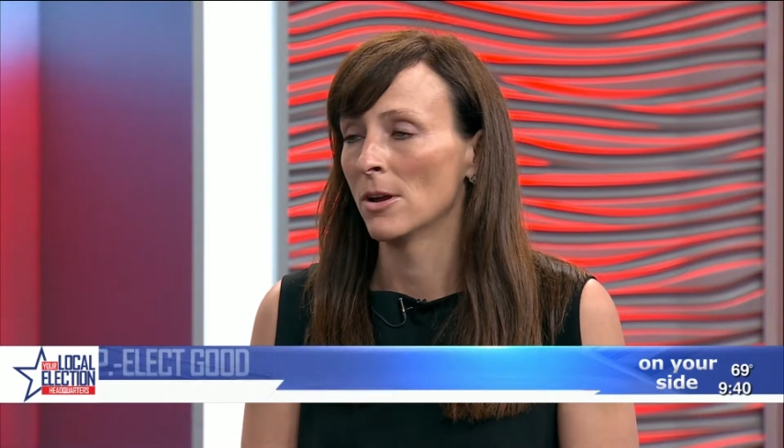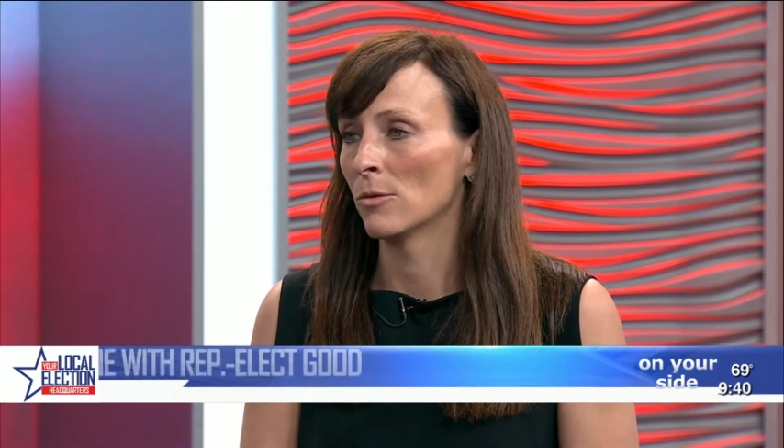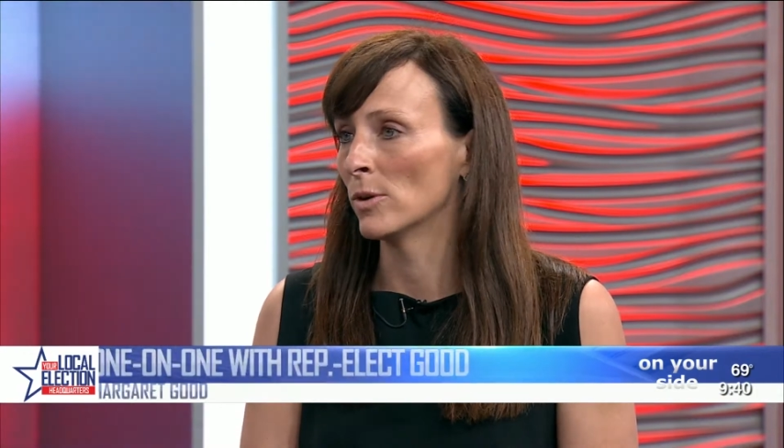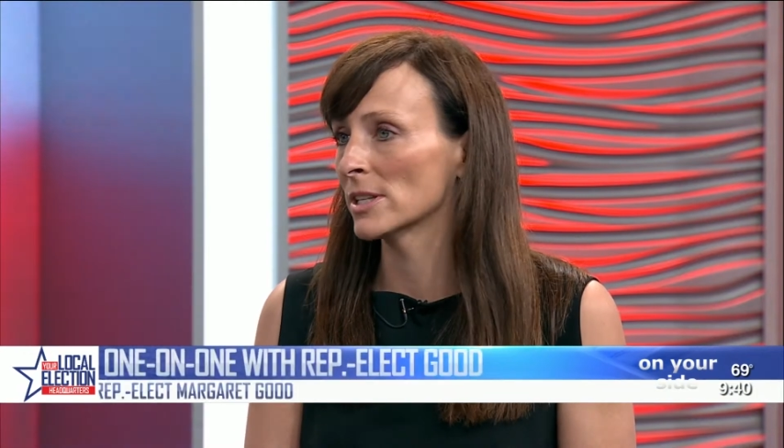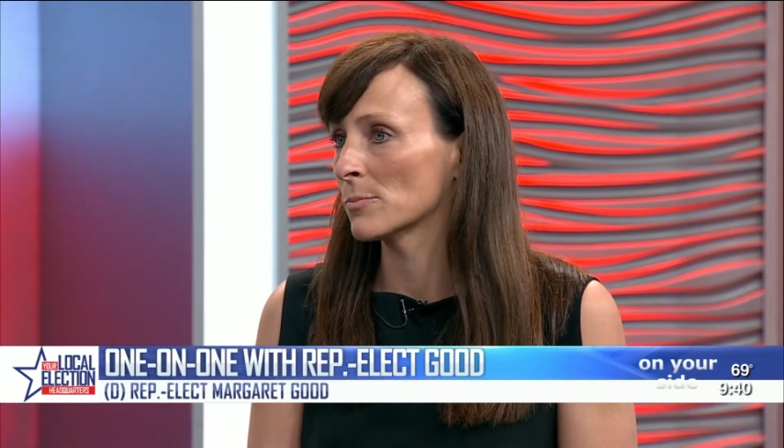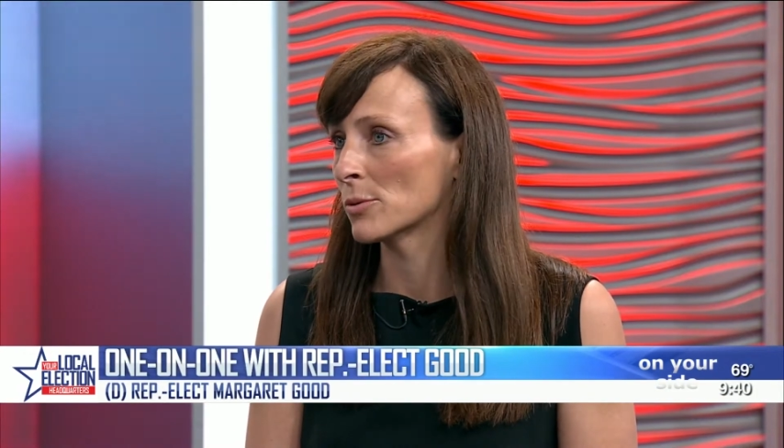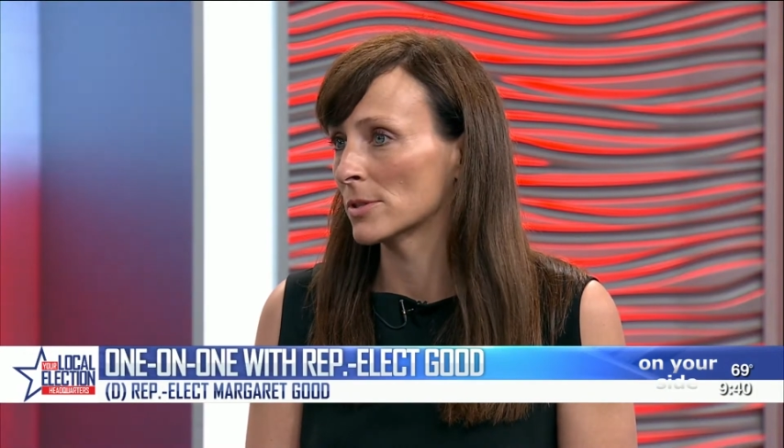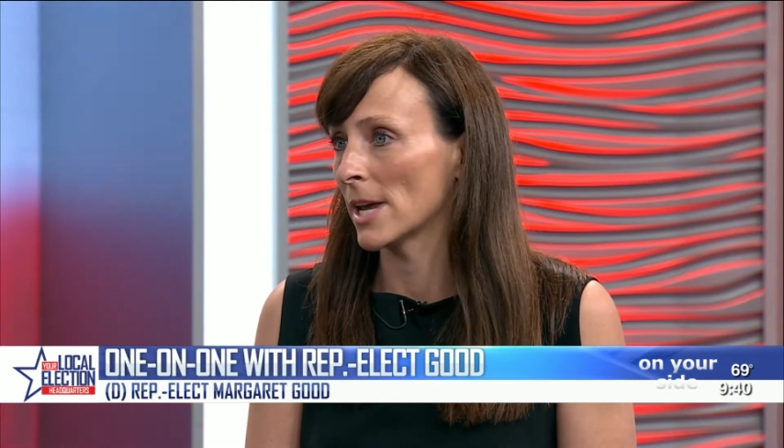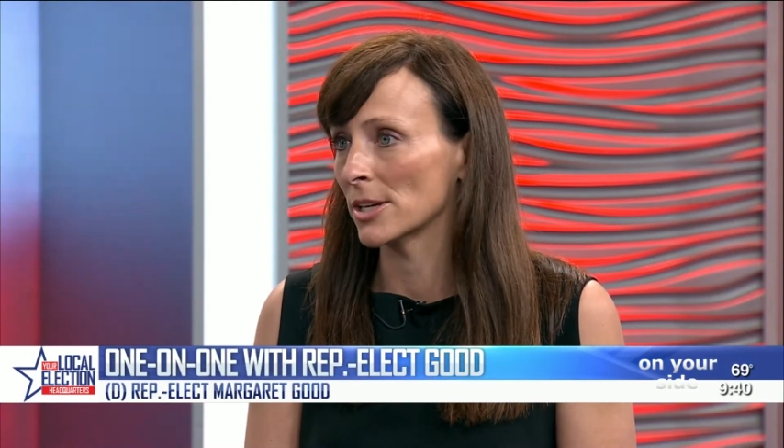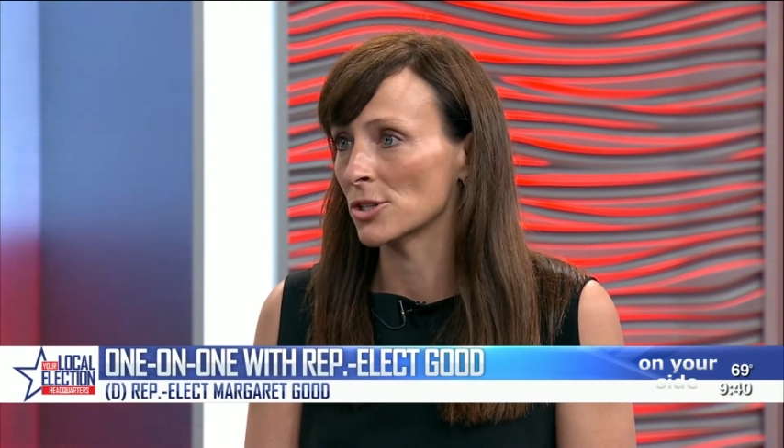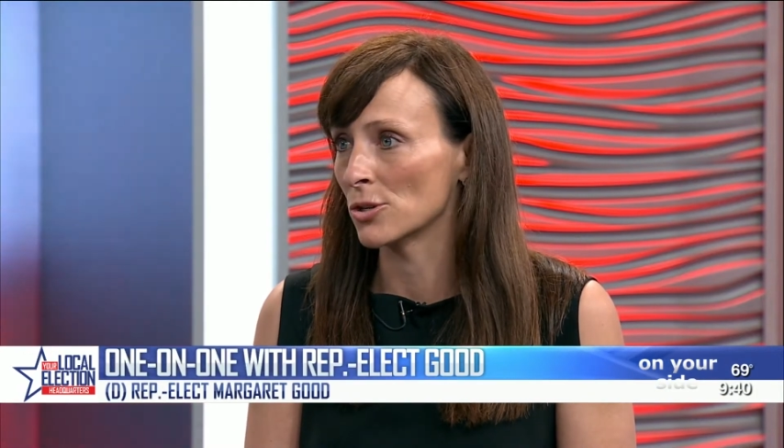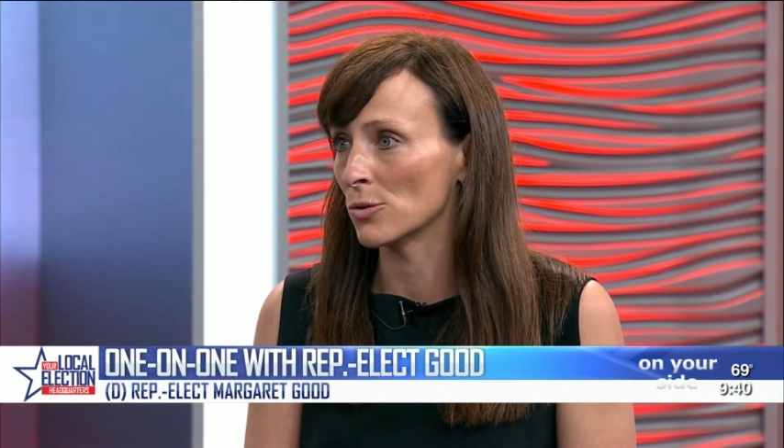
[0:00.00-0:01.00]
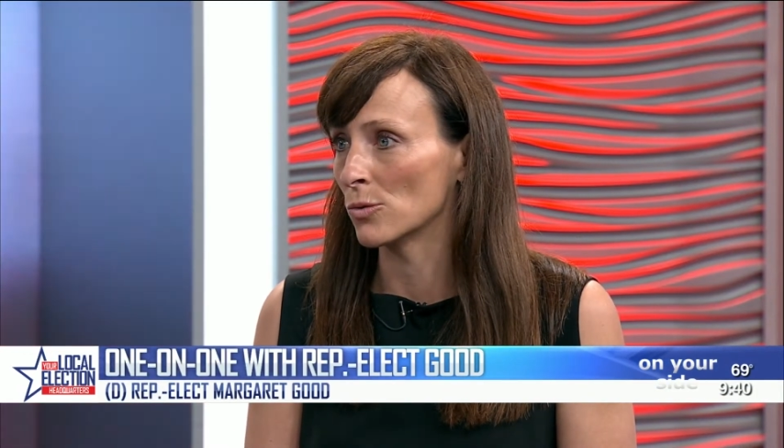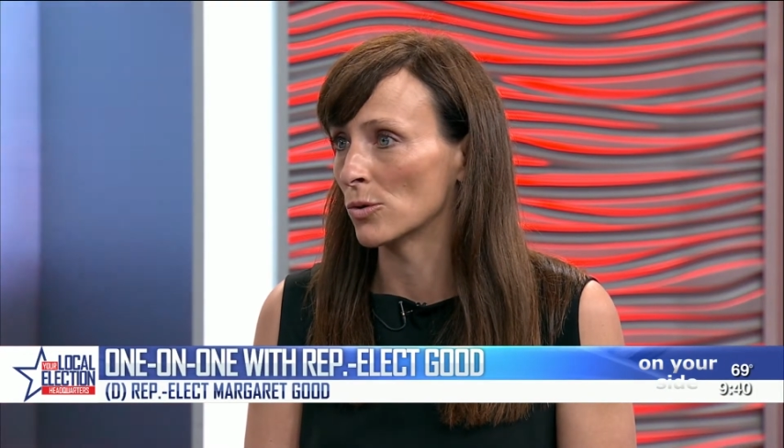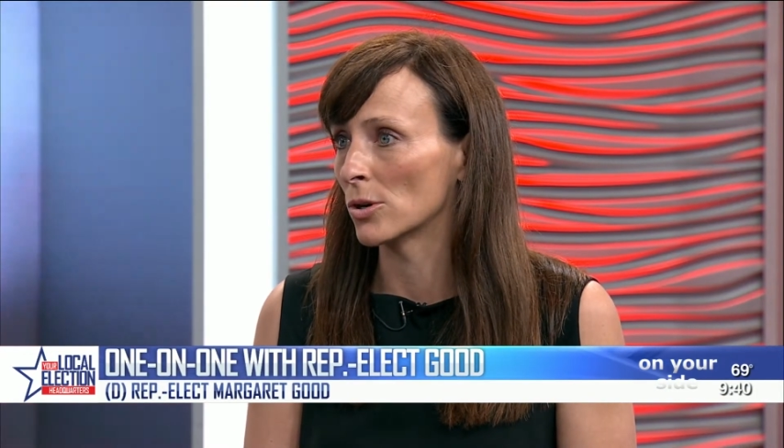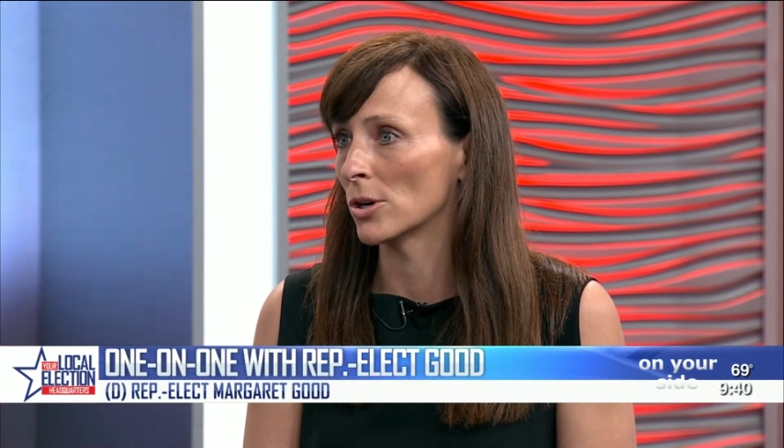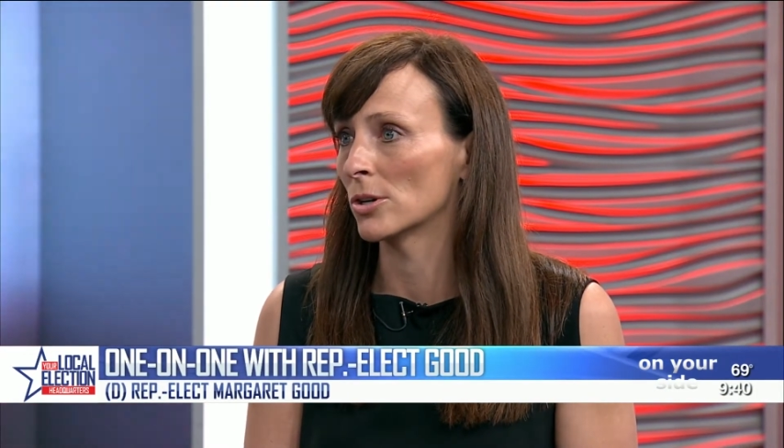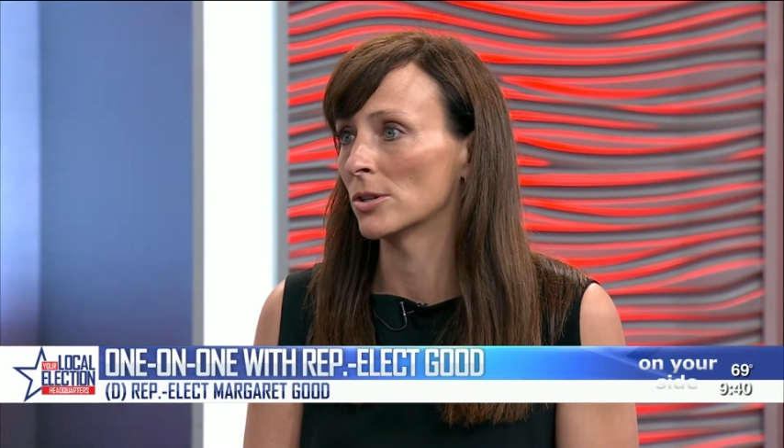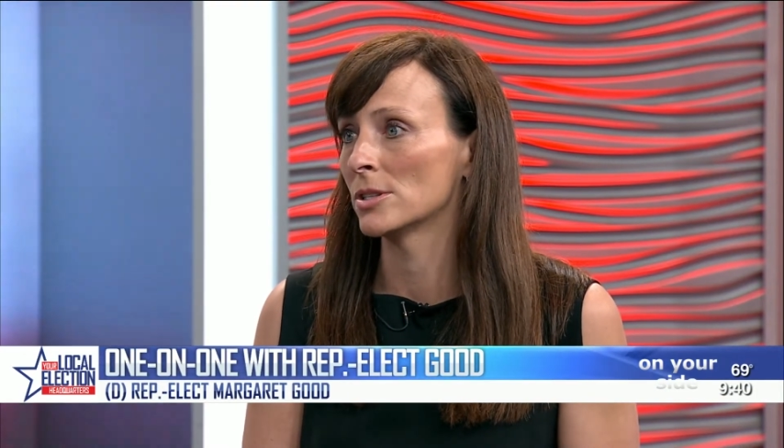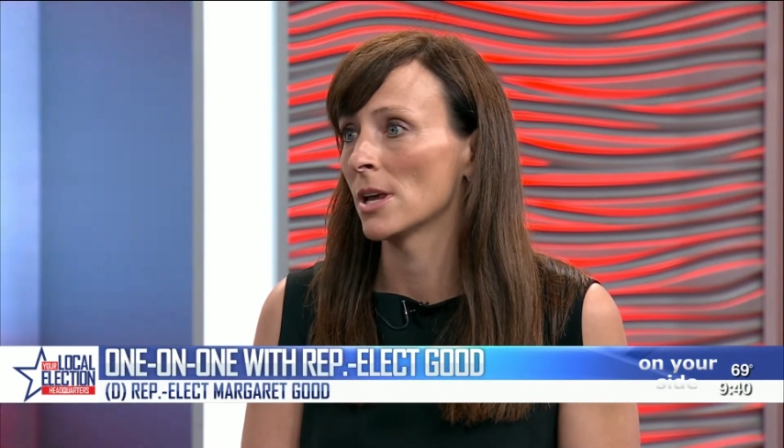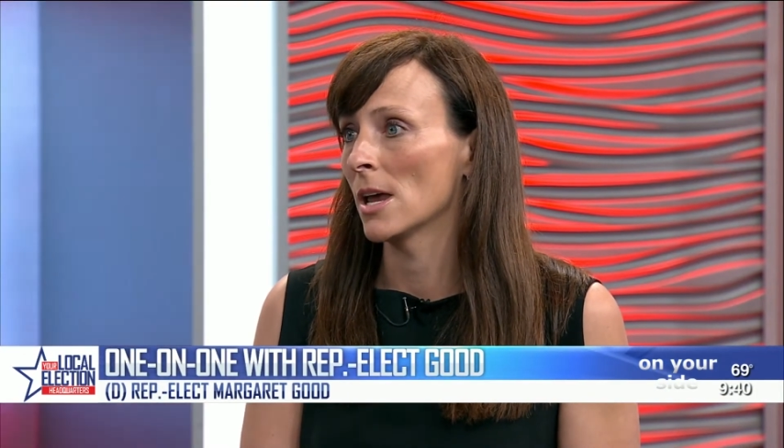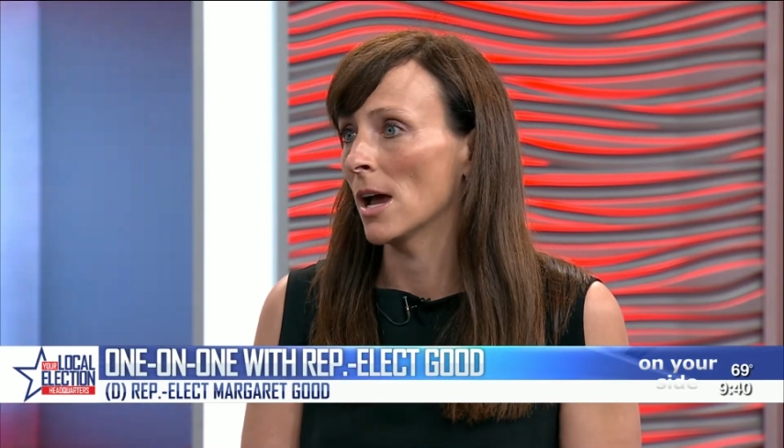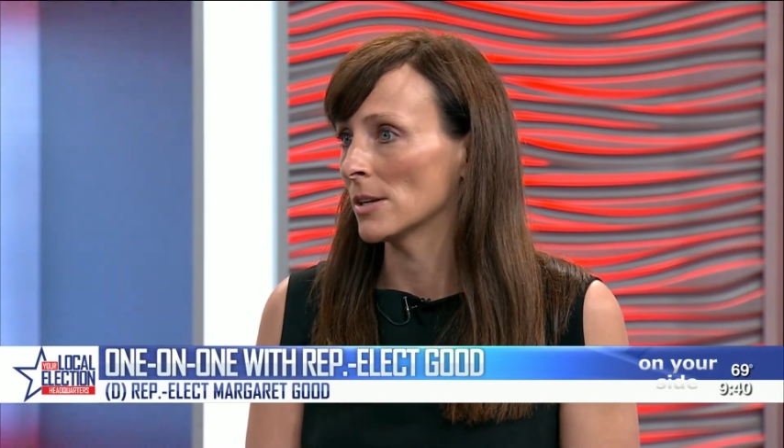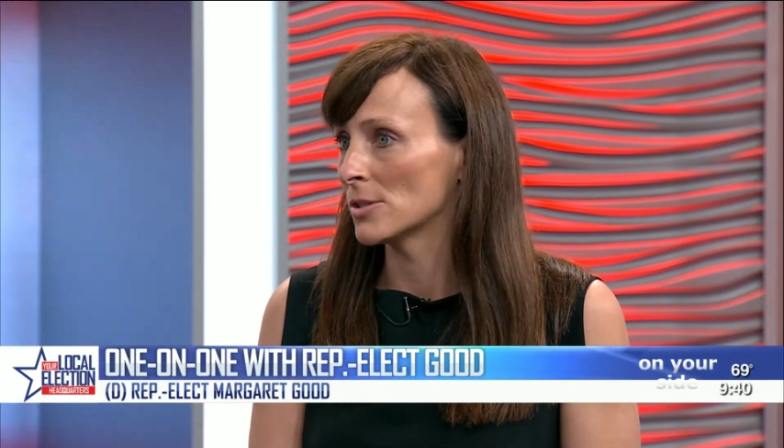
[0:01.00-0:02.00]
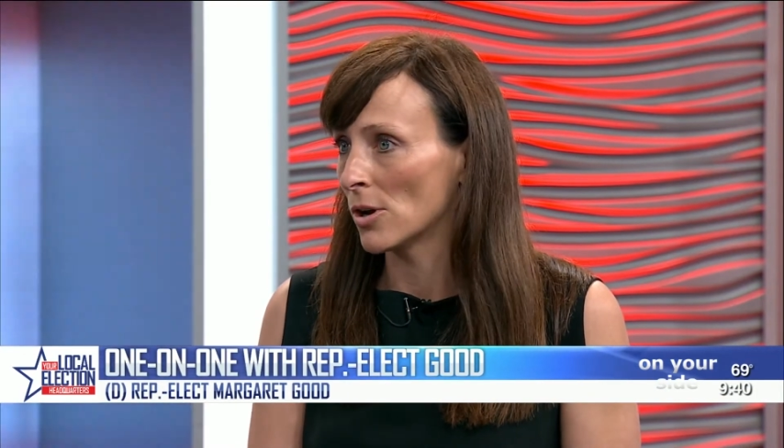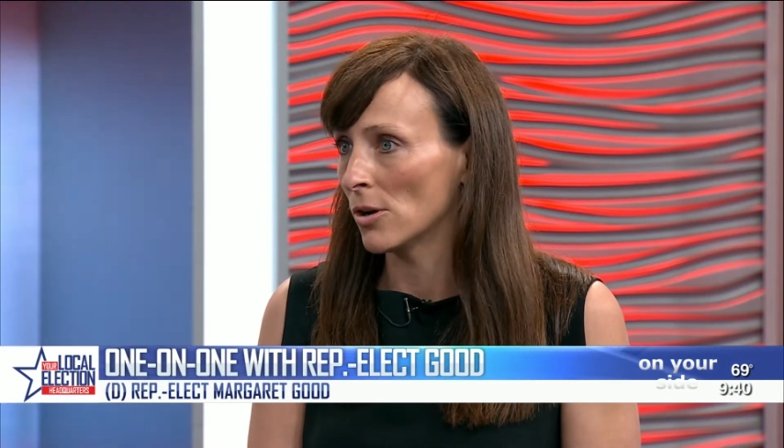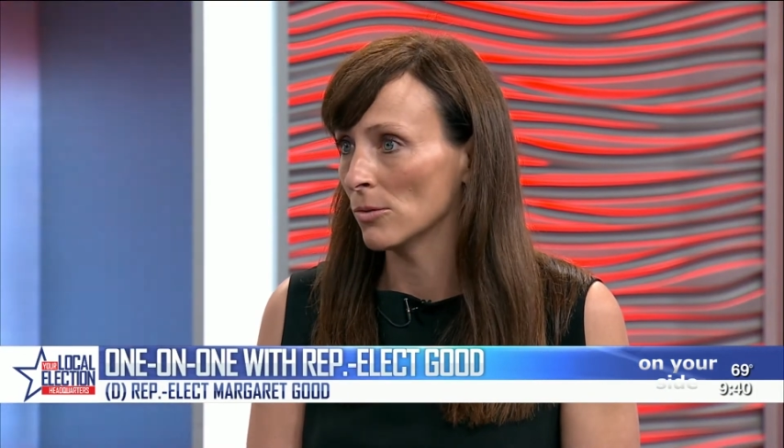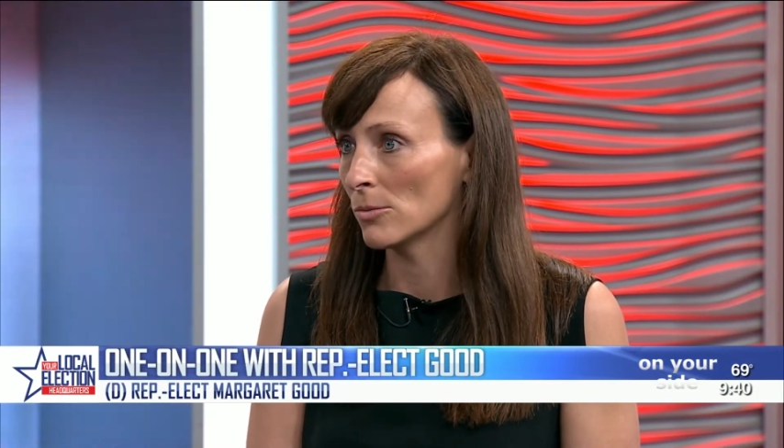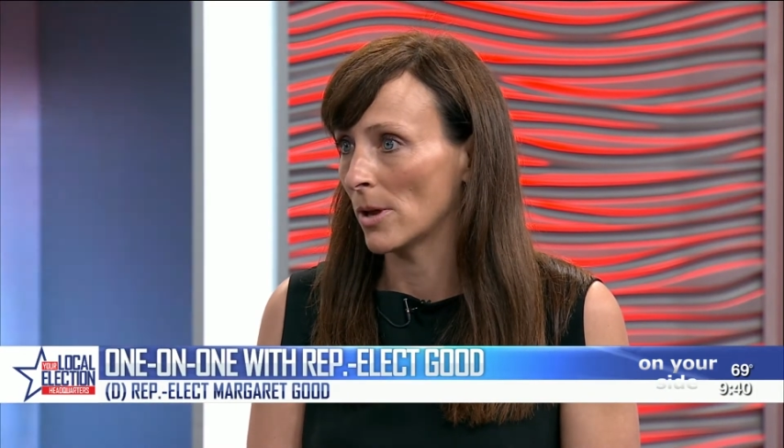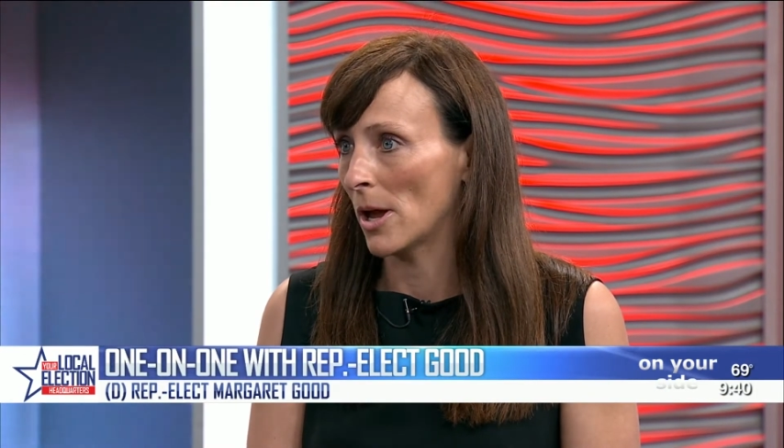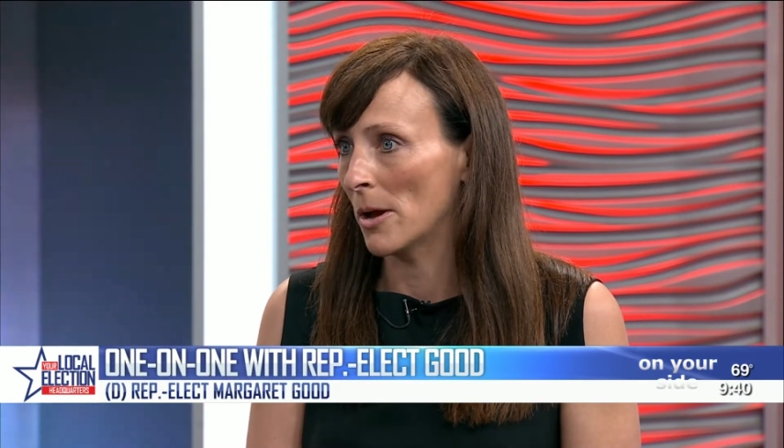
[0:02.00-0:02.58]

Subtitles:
risk protection orders, assault